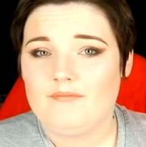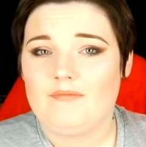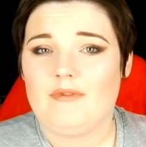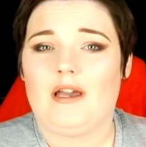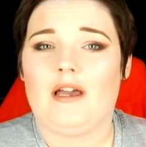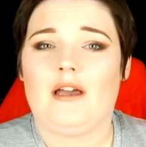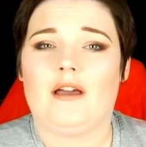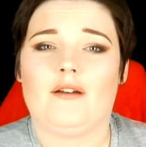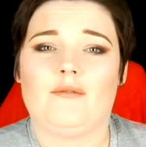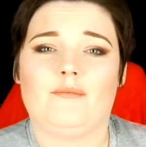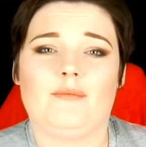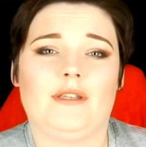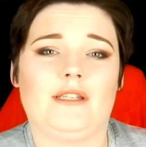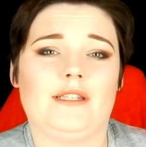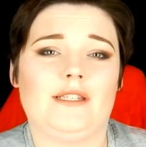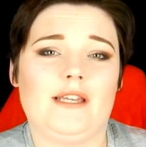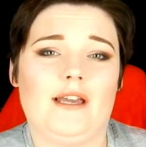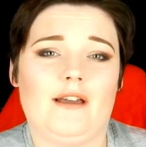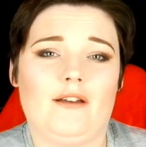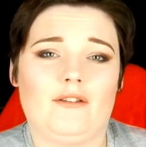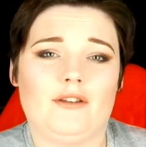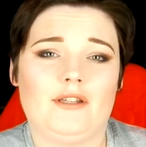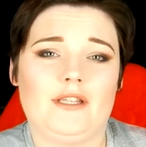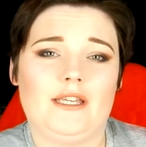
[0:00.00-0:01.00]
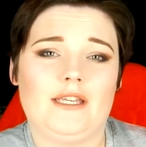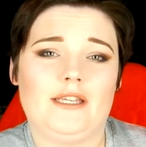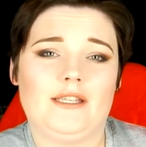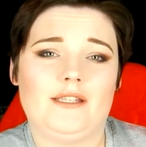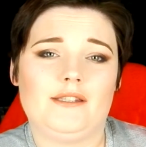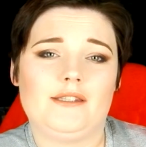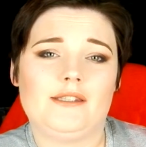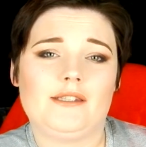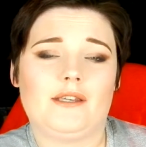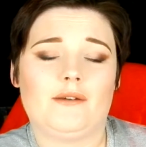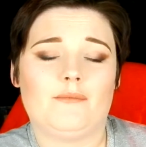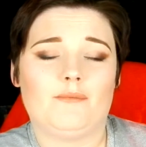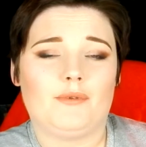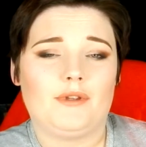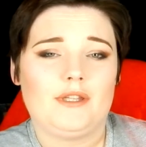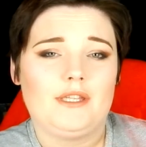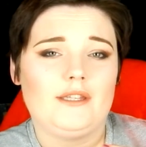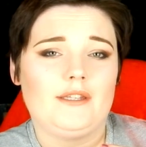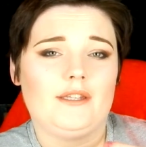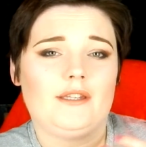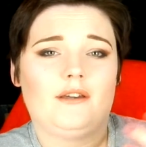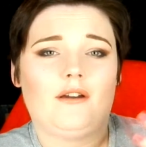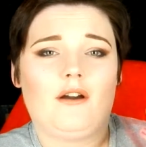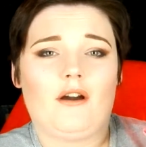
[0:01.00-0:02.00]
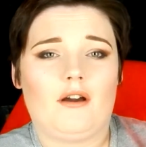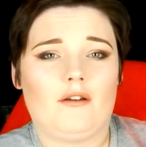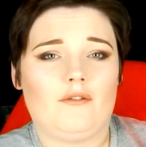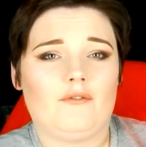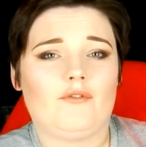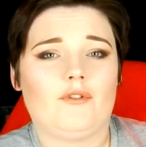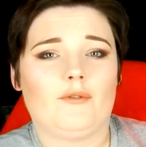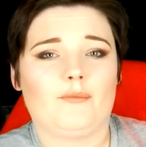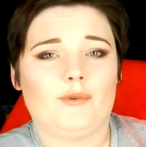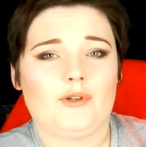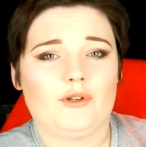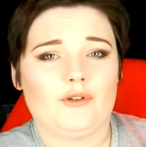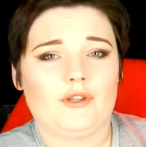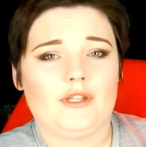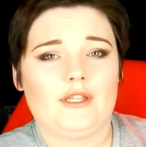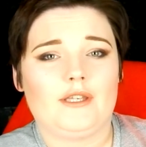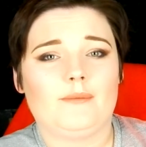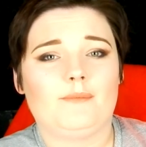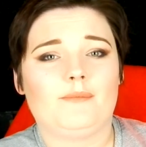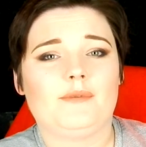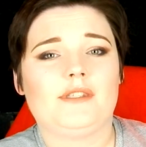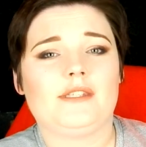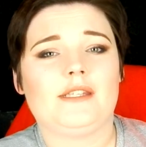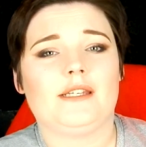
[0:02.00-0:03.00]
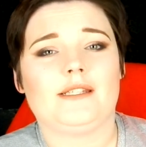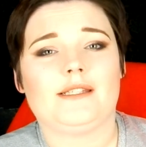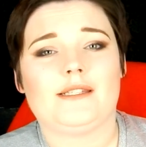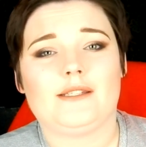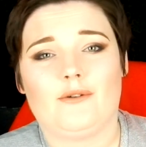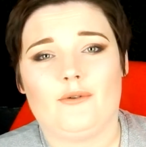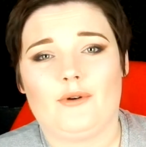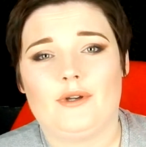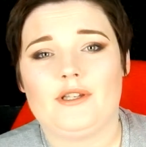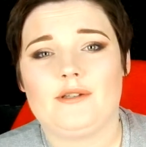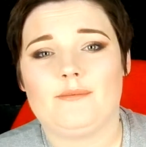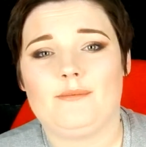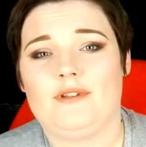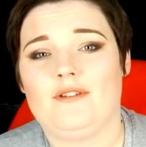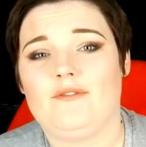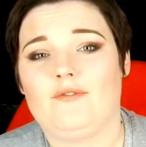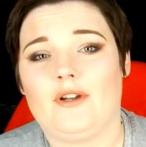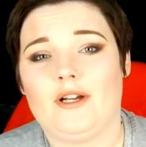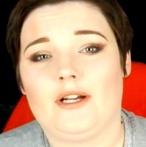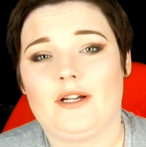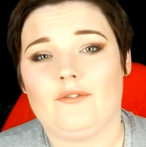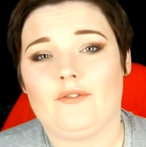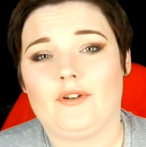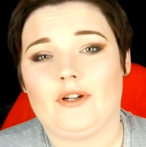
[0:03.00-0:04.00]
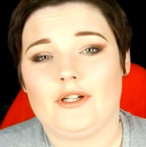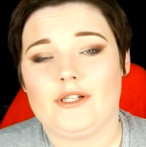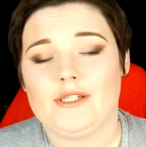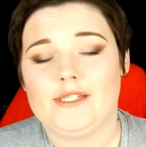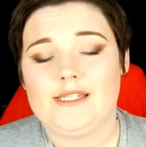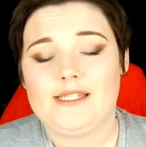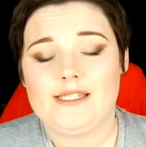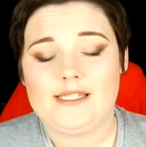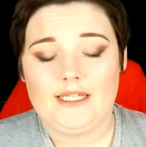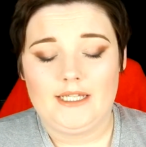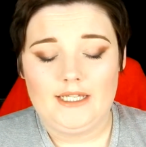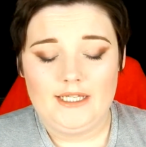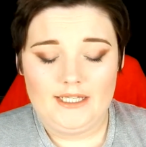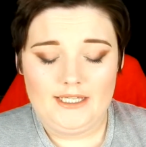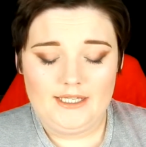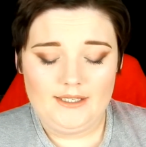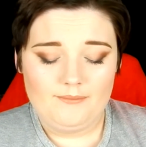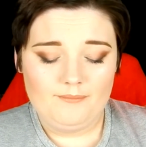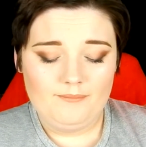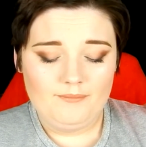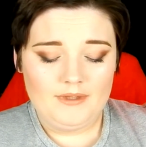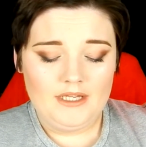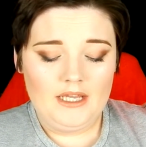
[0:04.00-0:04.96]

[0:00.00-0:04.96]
Until it's completely gone from your lips, it's going to be very, very sticky.